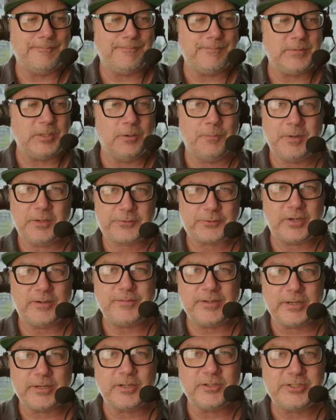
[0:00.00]
you know, Musgrave
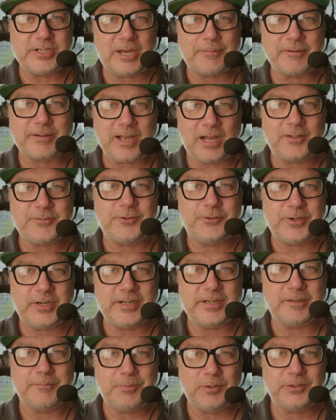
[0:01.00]
did a good job of
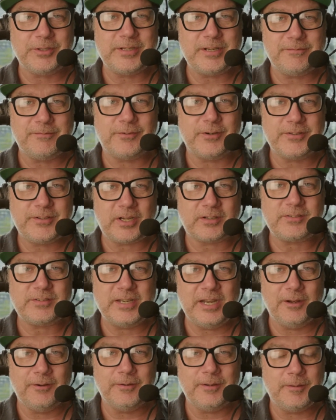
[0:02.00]
concentrating and pulled it in for a
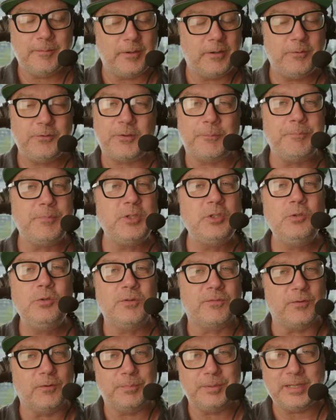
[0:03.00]
touchdown, but it was a
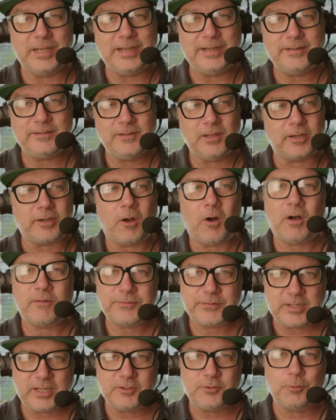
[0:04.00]
beautiful play, like off
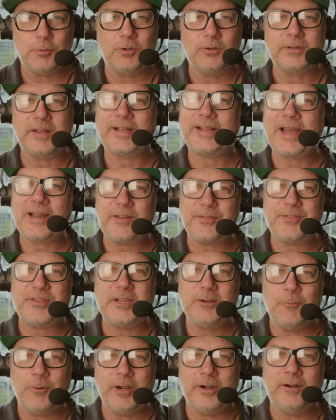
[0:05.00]
schedule, that kind of
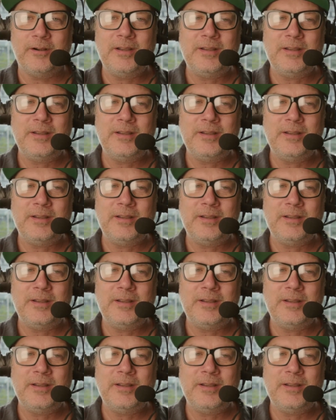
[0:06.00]
thing where,